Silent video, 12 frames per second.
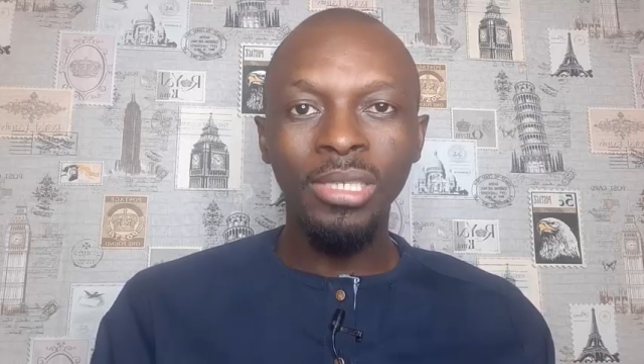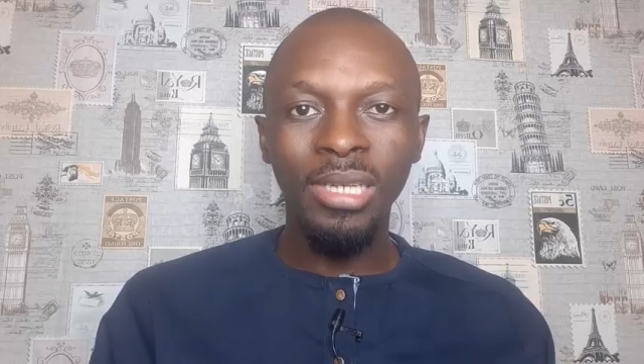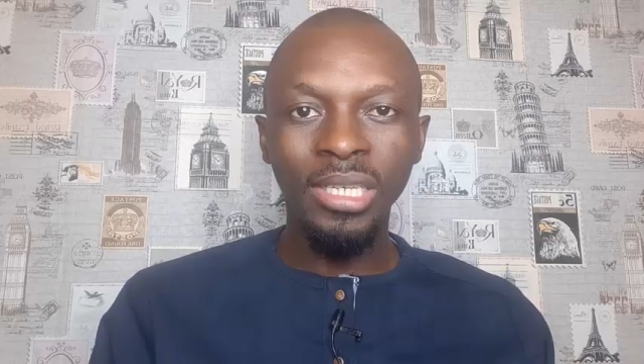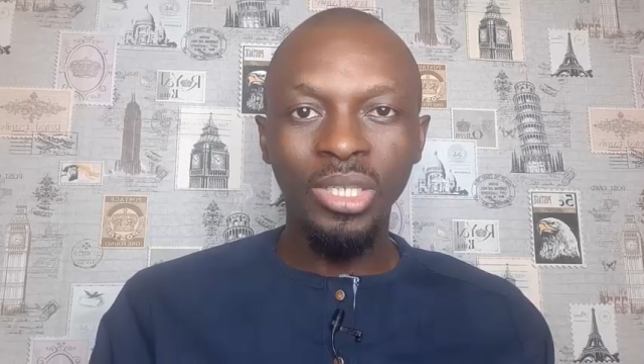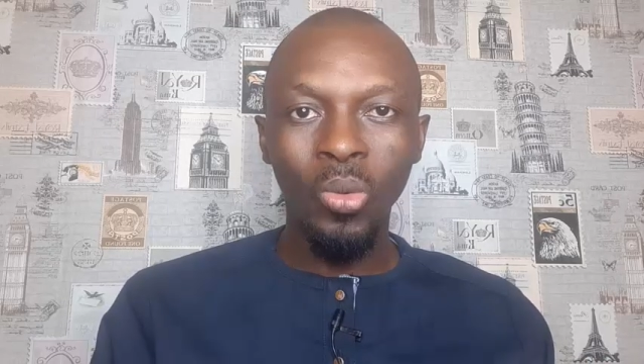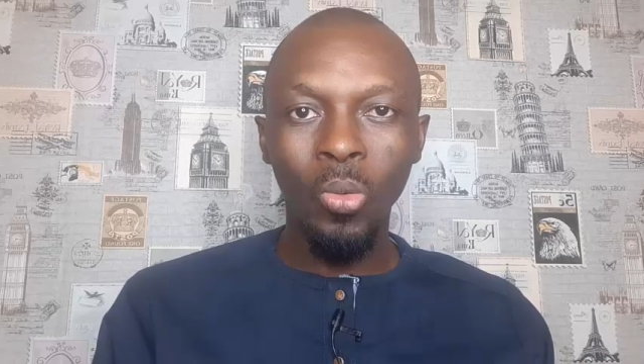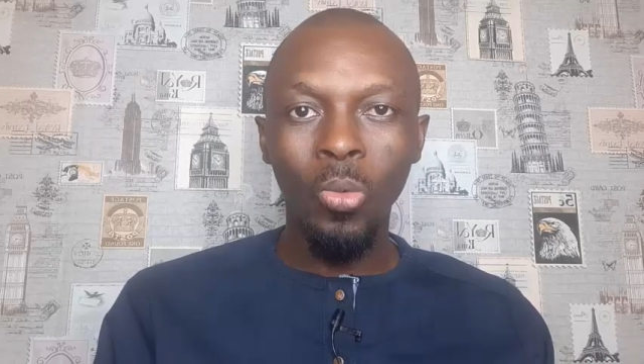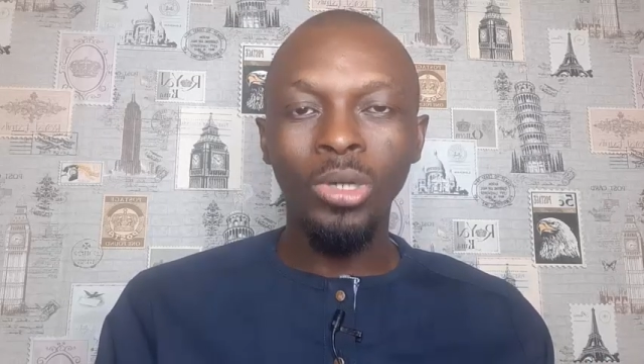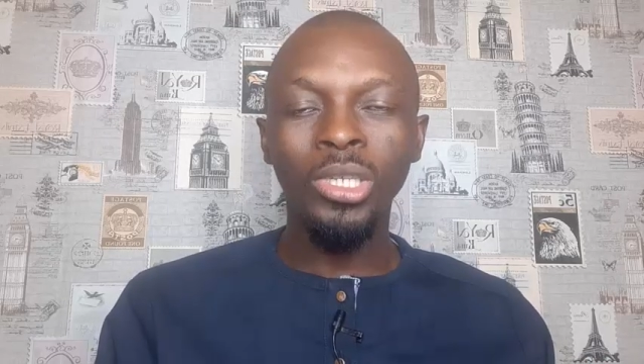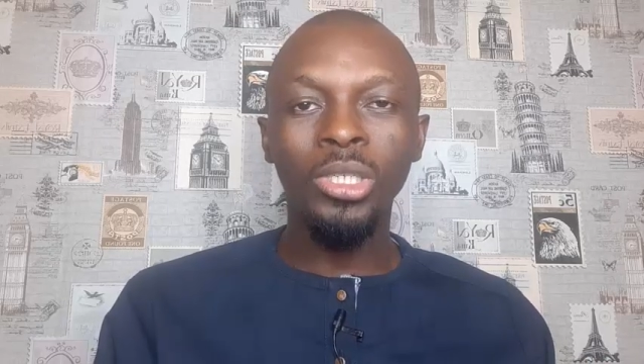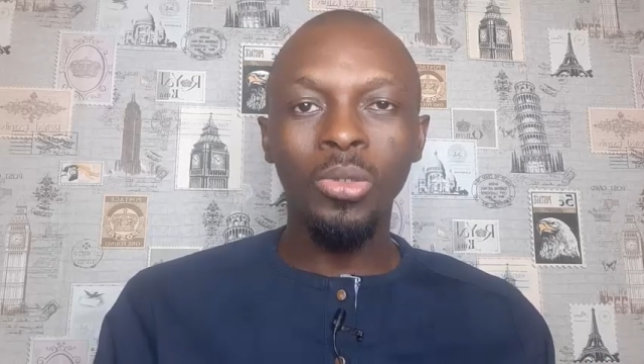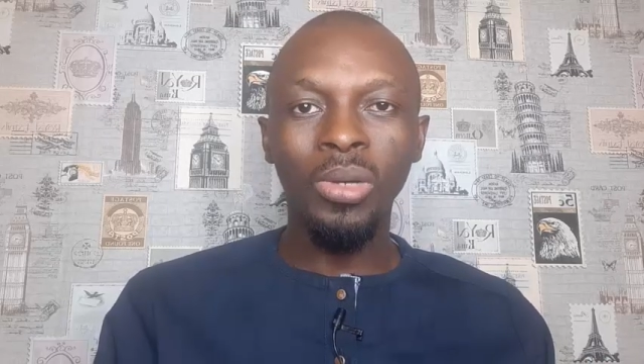that you
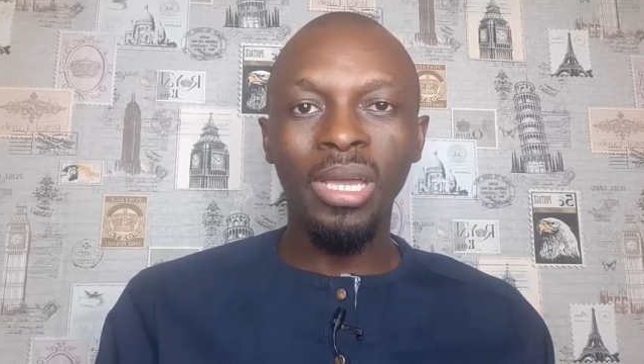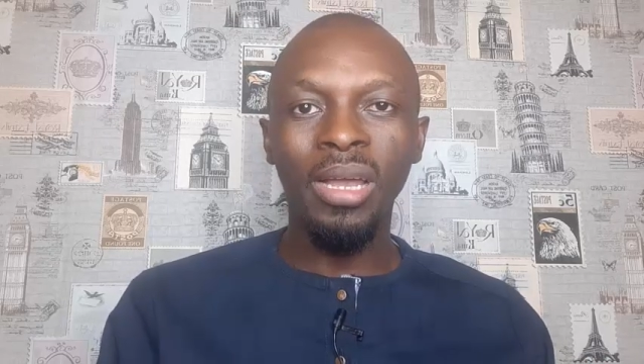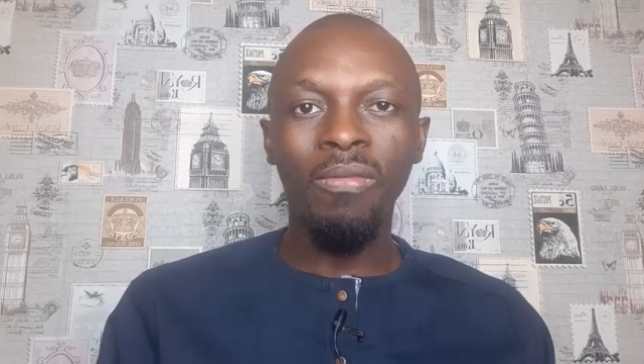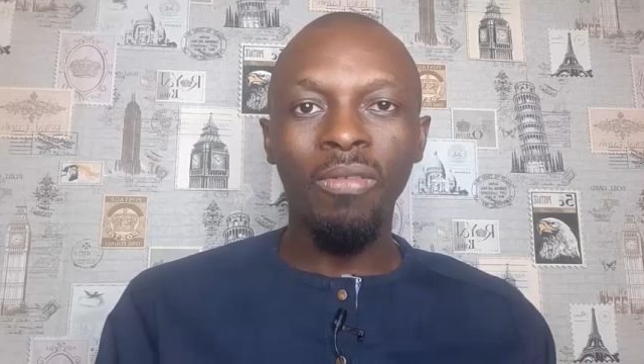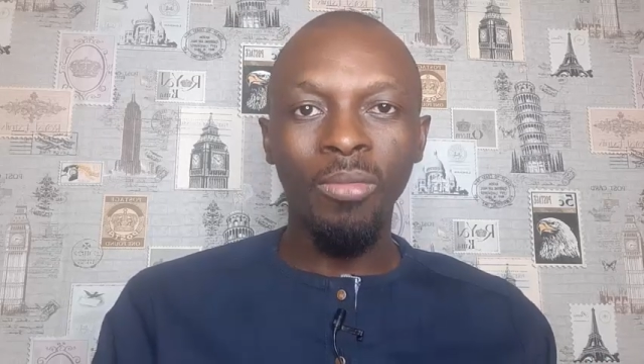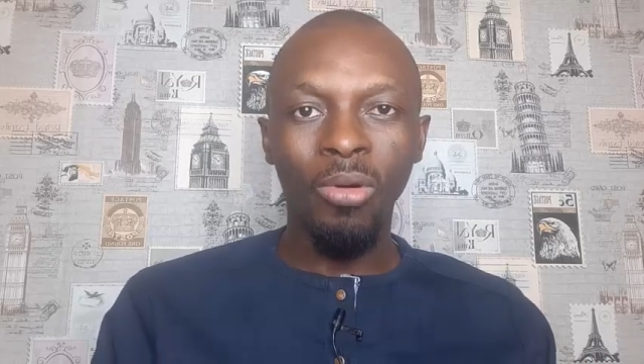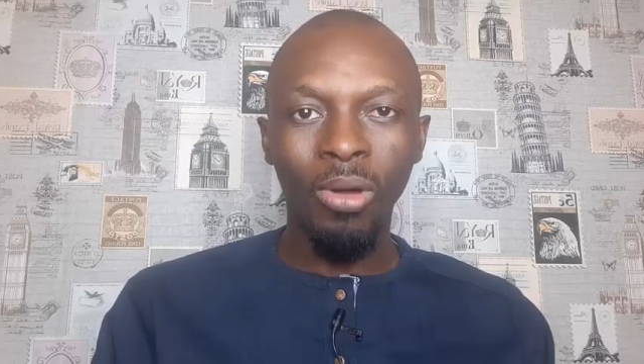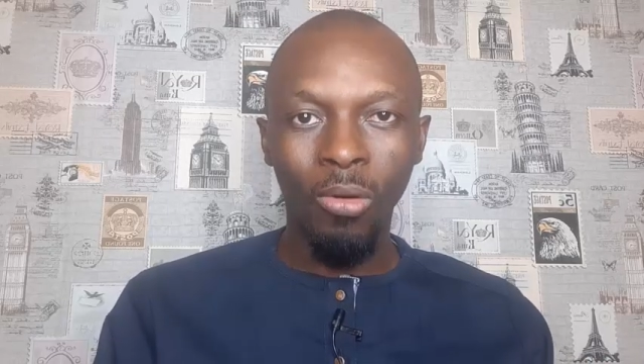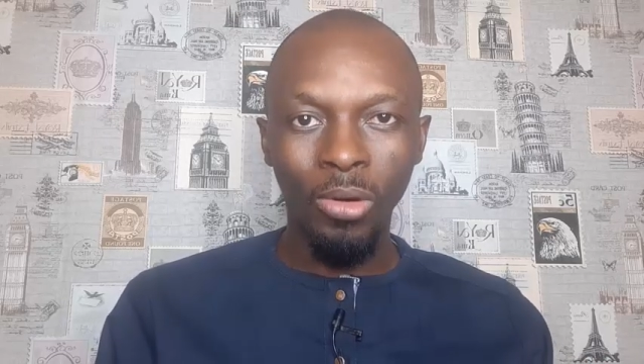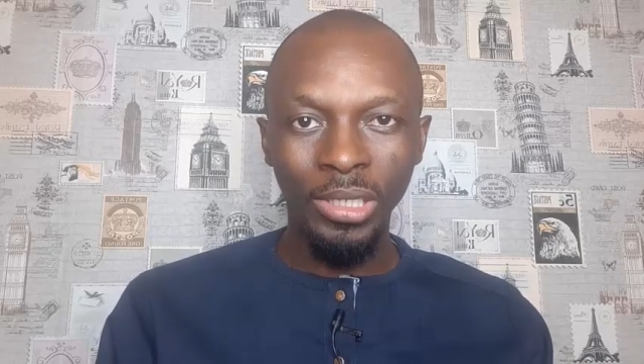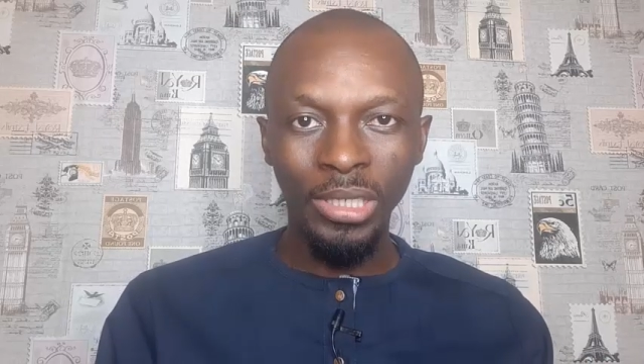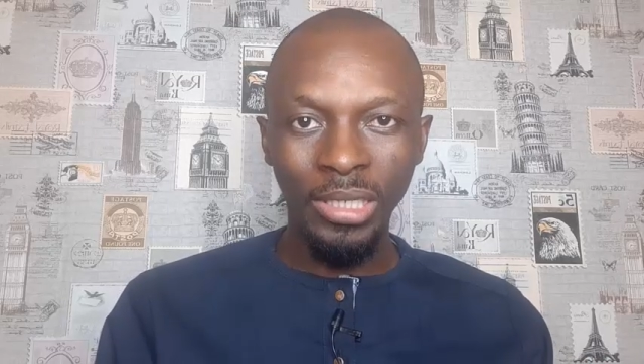want to get from your
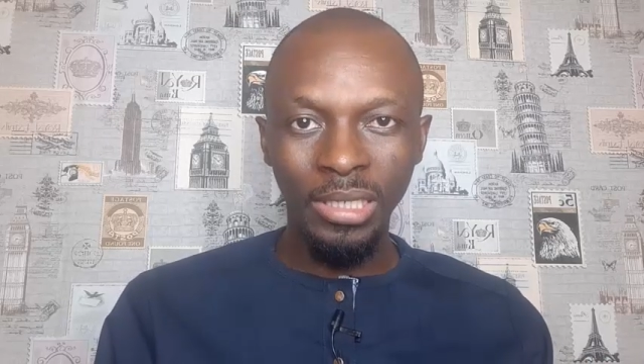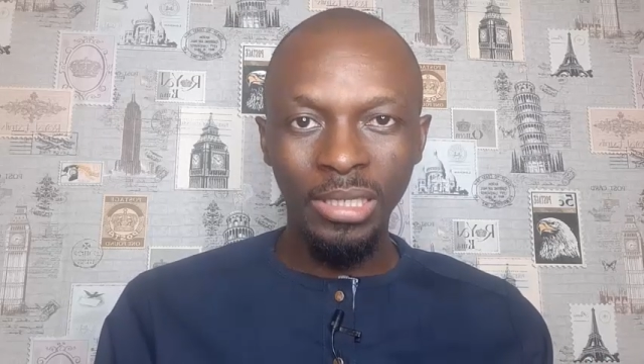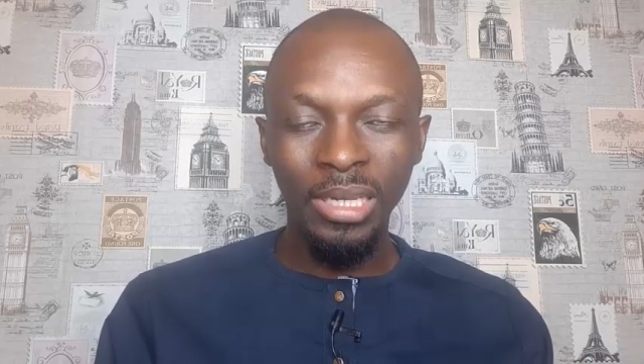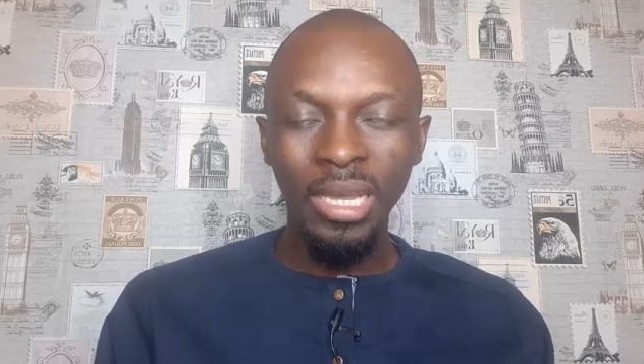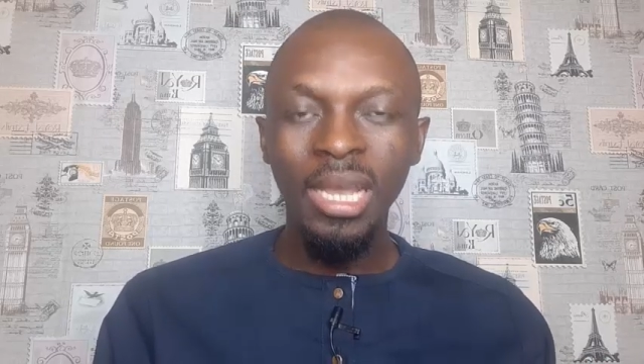audience